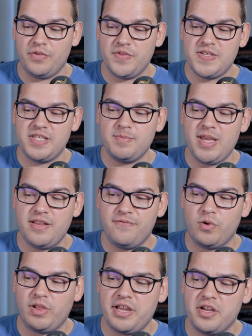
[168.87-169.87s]
This is made
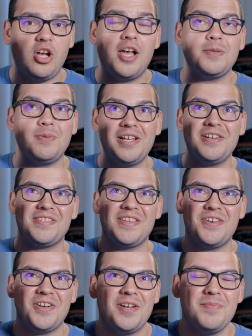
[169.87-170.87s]
for like cosplayers
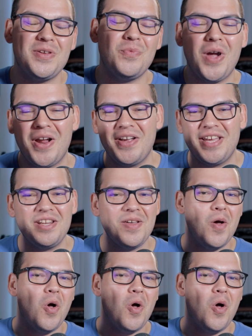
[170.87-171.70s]
that are going to be wearing it